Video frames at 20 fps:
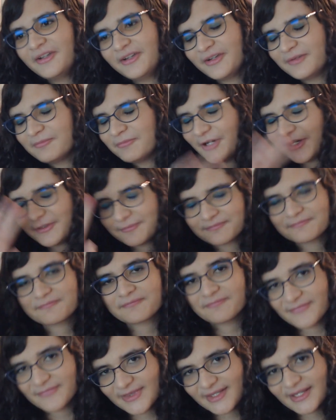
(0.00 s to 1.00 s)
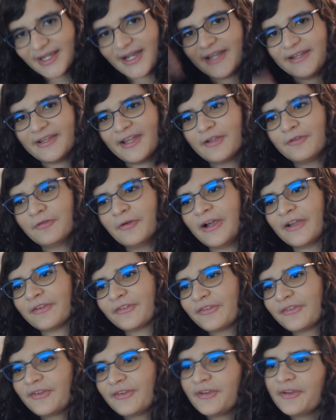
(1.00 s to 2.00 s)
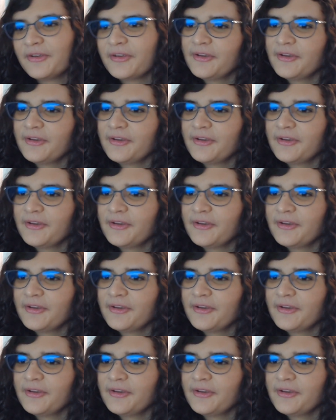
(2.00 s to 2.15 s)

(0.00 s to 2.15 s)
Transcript: But I digressed.